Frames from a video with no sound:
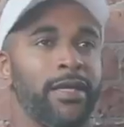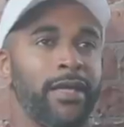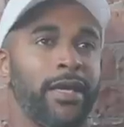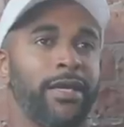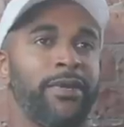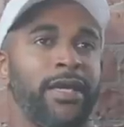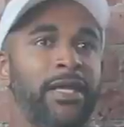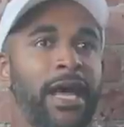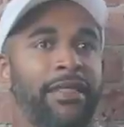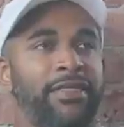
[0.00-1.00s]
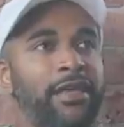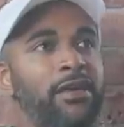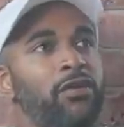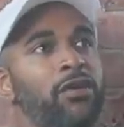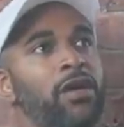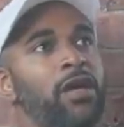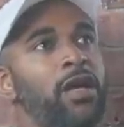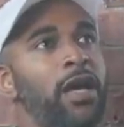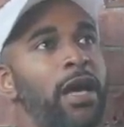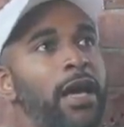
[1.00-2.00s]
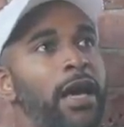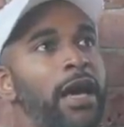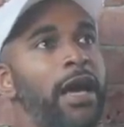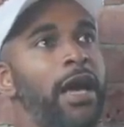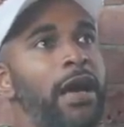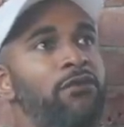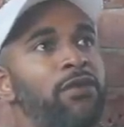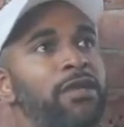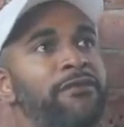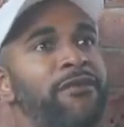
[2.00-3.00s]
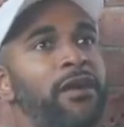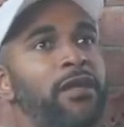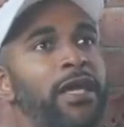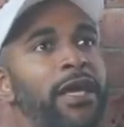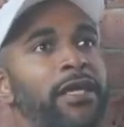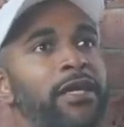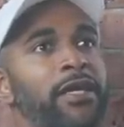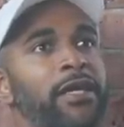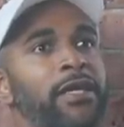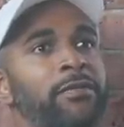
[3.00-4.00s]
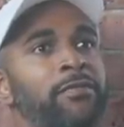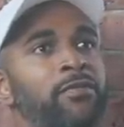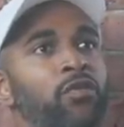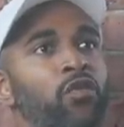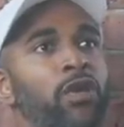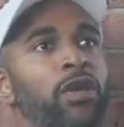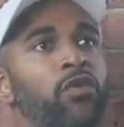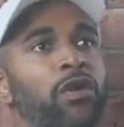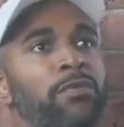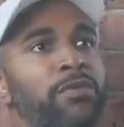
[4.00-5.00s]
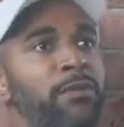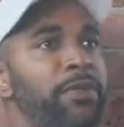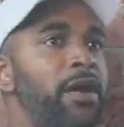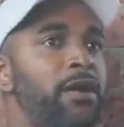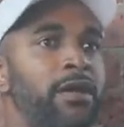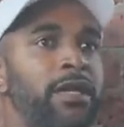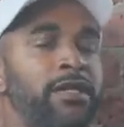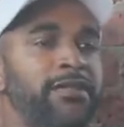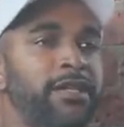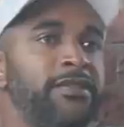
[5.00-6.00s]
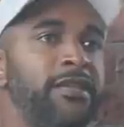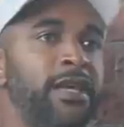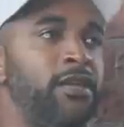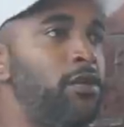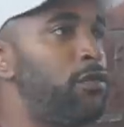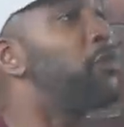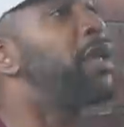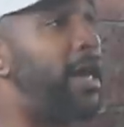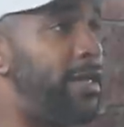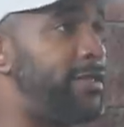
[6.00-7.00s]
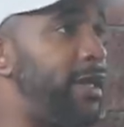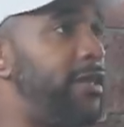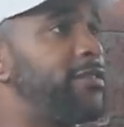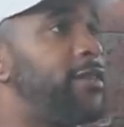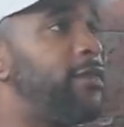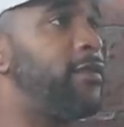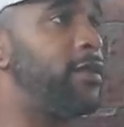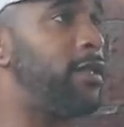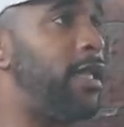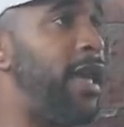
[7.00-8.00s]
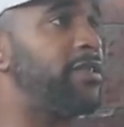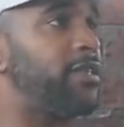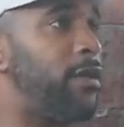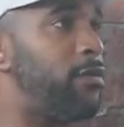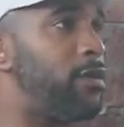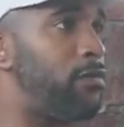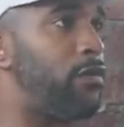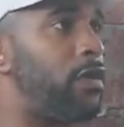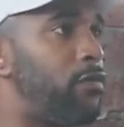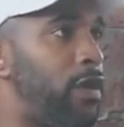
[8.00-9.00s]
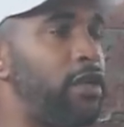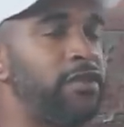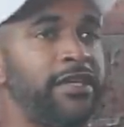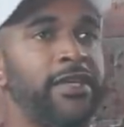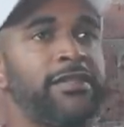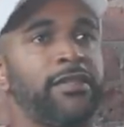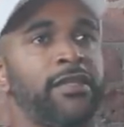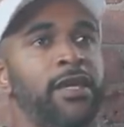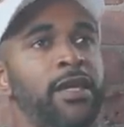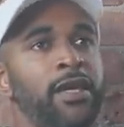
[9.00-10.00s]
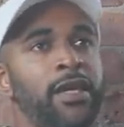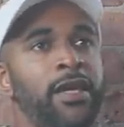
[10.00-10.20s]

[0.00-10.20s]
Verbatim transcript: Yeah, man. I think. I really felt like um, we were prepared in the sense that, you know, we got a taste of it last game of the re regular season. Sure.